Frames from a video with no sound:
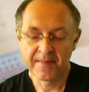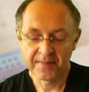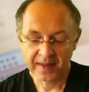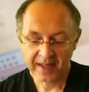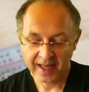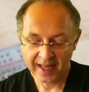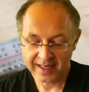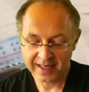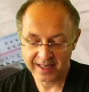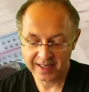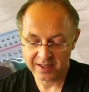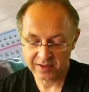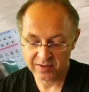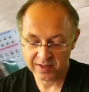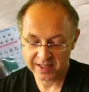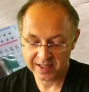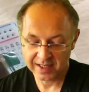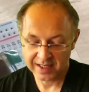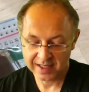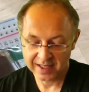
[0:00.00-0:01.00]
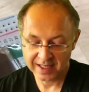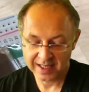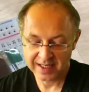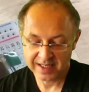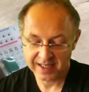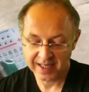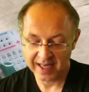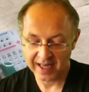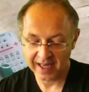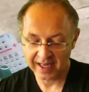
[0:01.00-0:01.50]
And the interesting thing is
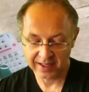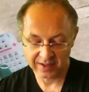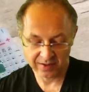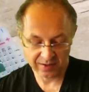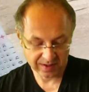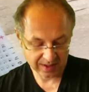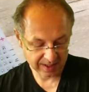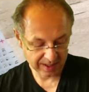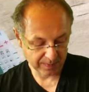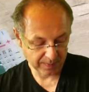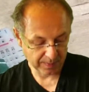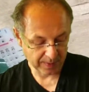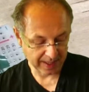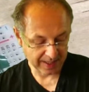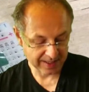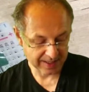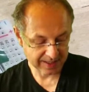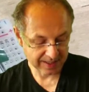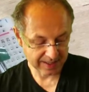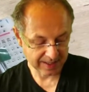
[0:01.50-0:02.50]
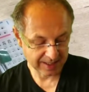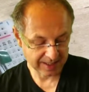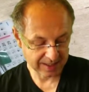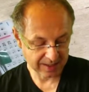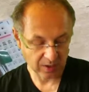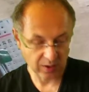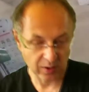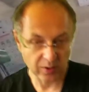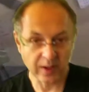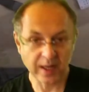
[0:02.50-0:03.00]
the I2C bus is
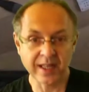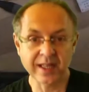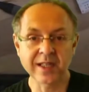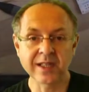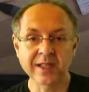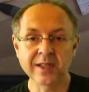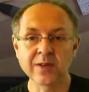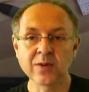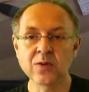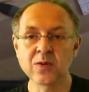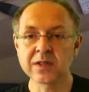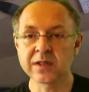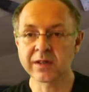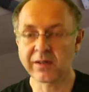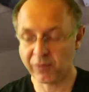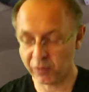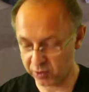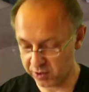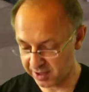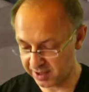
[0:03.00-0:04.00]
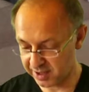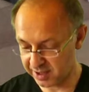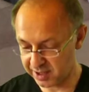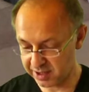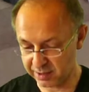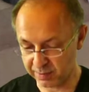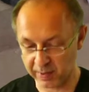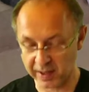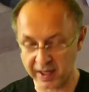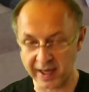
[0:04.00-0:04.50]
already used for the
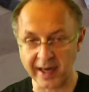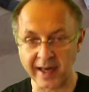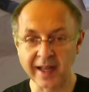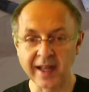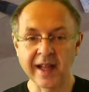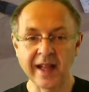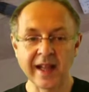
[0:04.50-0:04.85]
display.